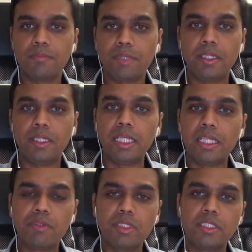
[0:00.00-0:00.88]
in
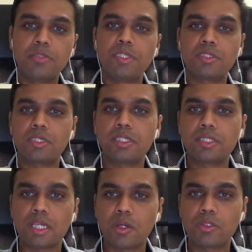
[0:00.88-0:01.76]
dealing with these mysteries
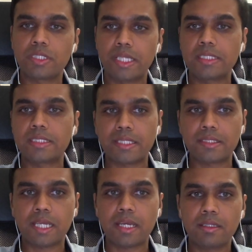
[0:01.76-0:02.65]
around sales tech
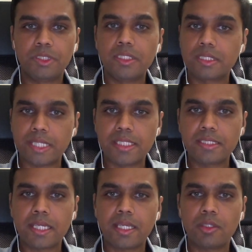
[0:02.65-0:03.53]
stack. She's a sales
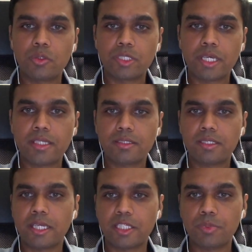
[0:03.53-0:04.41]
tech enthusiast
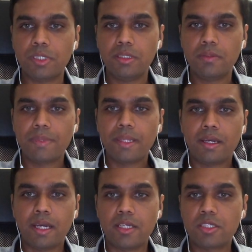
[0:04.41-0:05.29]
and expert,
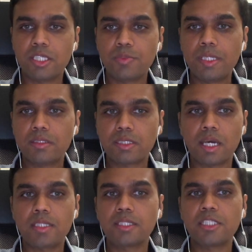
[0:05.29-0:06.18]
and she has been a
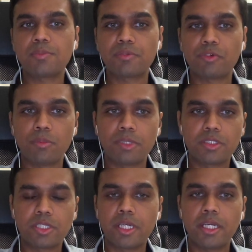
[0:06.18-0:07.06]
star sales performer,
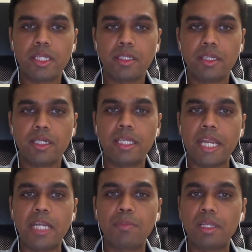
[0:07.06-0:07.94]
generating nearly
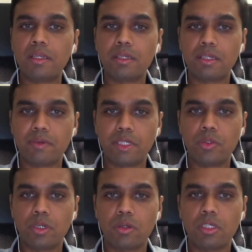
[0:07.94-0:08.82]
8 million in
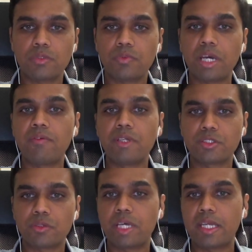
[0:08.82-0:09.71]
revenue across 5
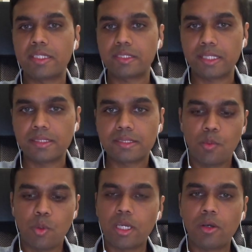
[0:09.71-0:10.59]
years of direct sales.
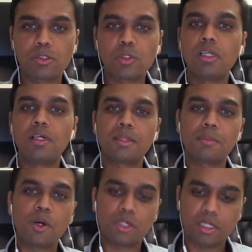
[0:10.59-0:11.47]
What I also learned
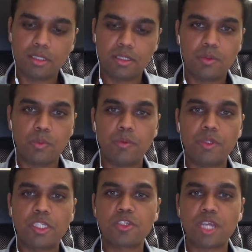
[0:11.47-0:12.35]
about her when we were
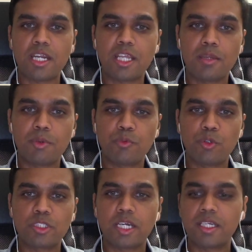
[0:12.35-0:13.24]
just chatting
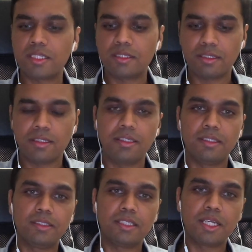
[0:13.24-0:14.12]
before starting
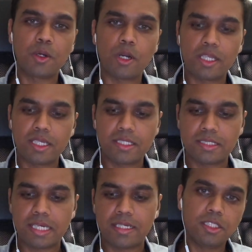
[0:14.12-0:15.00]
the recording is
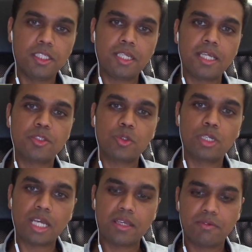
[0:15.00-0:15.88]
that she tries to
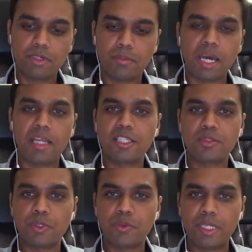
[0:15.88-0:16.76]
drive a balance
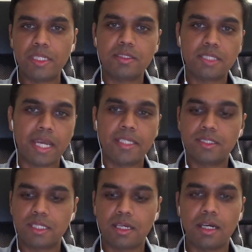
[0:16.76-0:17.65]
between
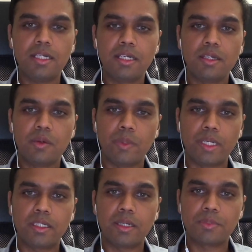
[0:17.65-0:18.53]
science and art when
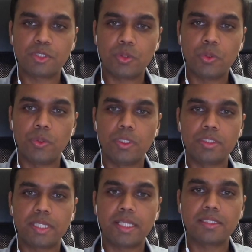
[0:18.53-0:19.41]
it comes to
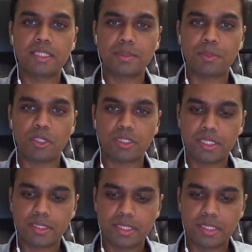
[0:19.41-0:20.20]
sales as a process,